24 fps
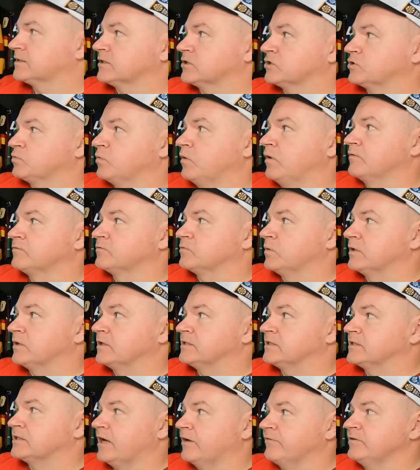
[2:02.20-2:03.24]
at
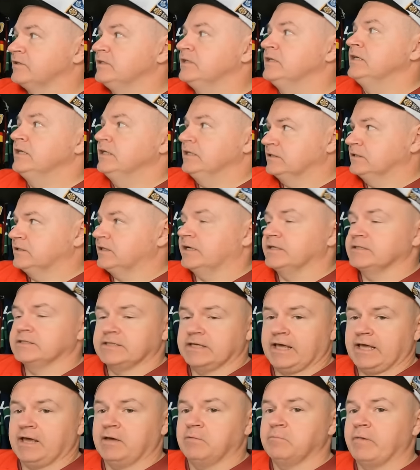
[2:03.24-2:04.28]
12:27. Ties the
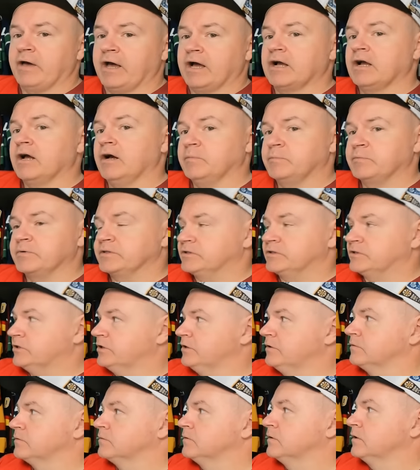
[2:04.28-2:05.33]
game back up at
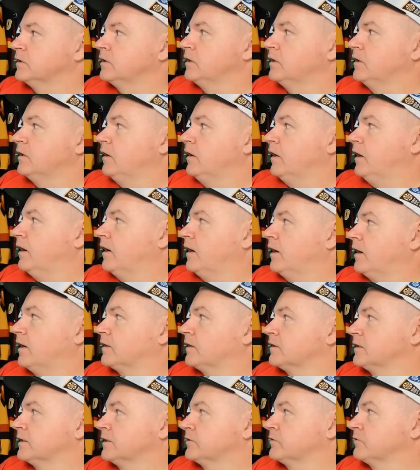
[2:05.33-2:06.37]
2. Uh,
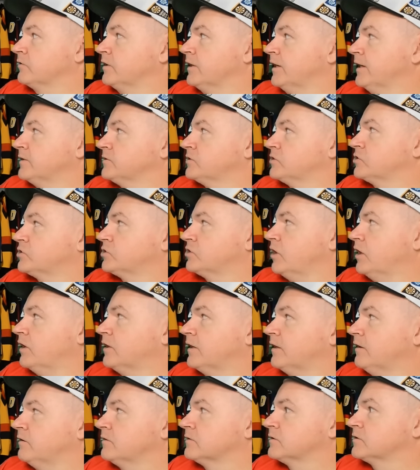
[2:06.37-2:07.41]
Lindgren has a shot
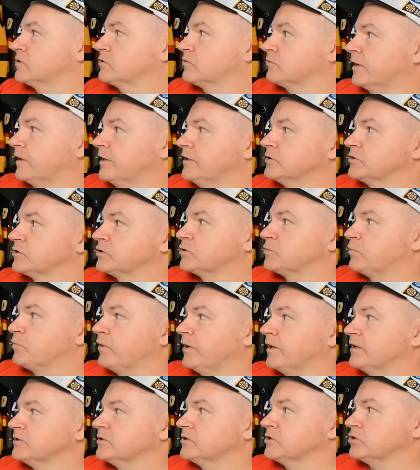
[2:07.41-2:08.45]
held as the Rangers
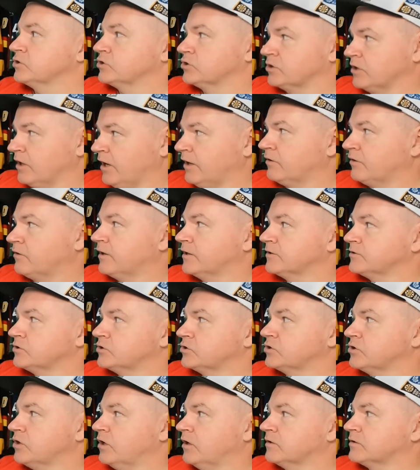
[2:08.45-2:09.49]
press. Schneider has a
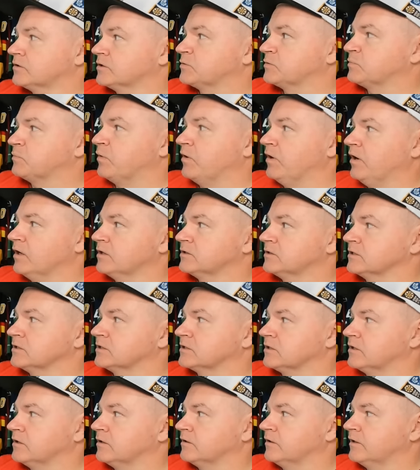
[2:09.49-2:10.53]
shot that's blocked. It's
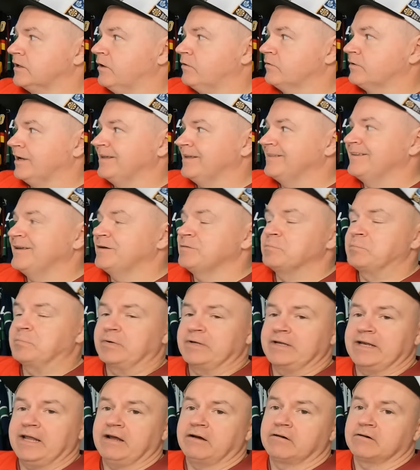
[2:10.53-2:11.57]
cleared out. And then
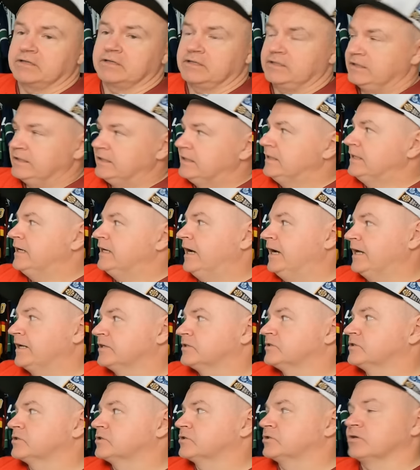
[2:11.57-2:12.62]
Panarin and
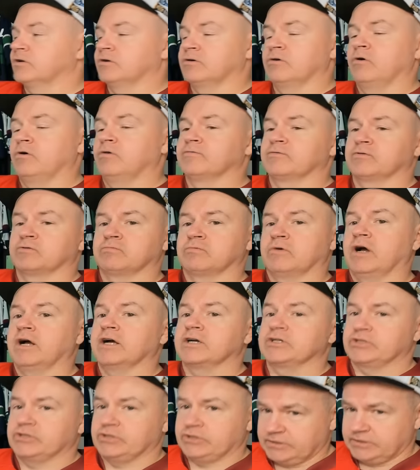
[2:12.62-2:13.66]
it's a turnover
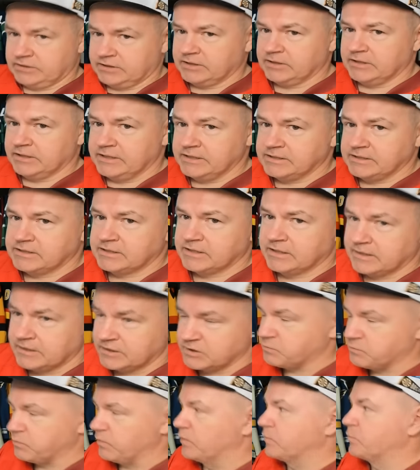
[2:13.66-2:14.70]
rush that leads to
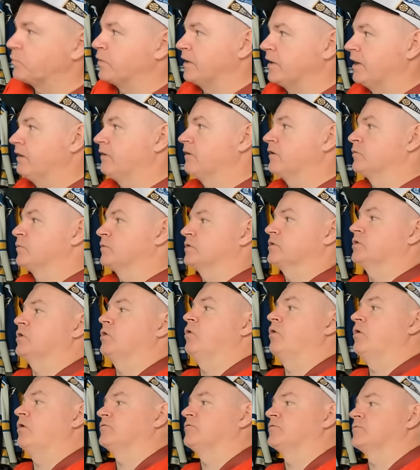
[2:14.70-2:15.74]
this one. Panarin with the
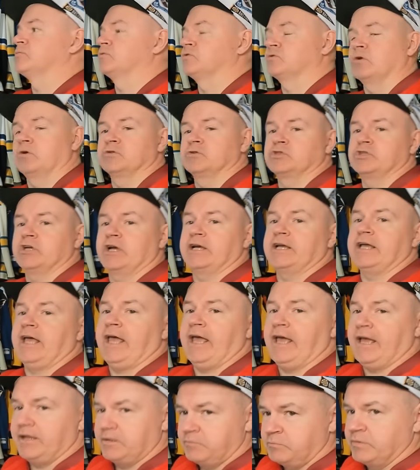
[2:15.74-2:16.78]
goal from Trocheck
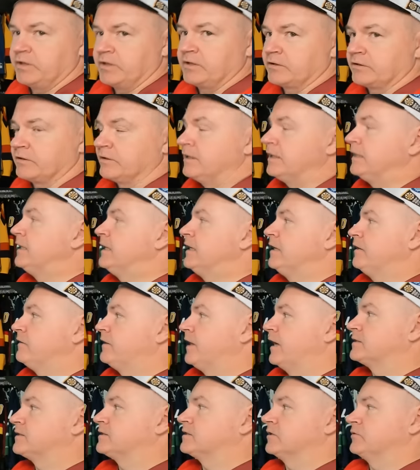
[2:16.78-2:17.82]
and Miller.
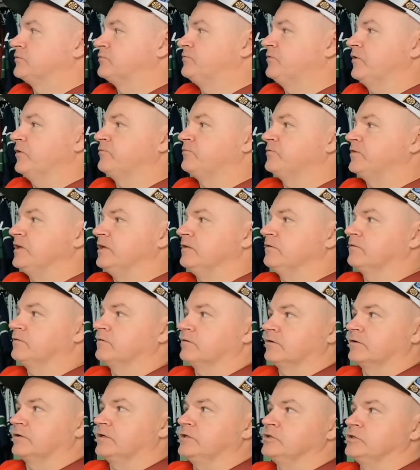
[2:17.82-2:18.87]
That's at
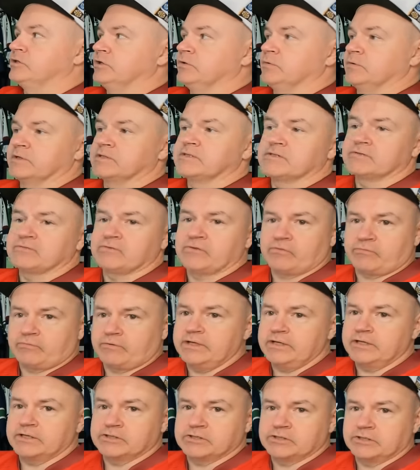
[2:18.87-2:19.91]
15:32. It's
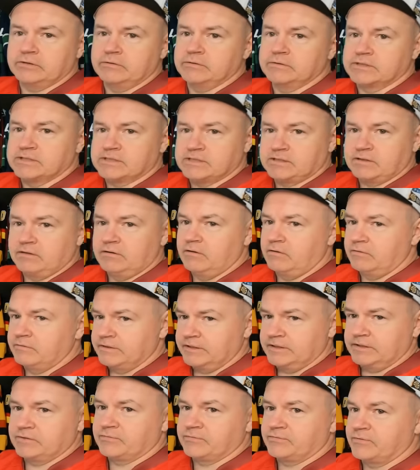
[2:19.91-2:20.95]
three to two. It's still only
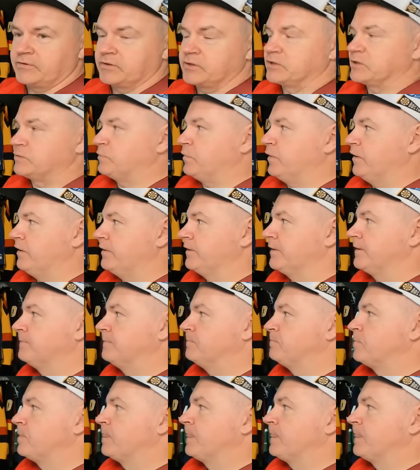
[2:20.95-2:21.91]
in the first period.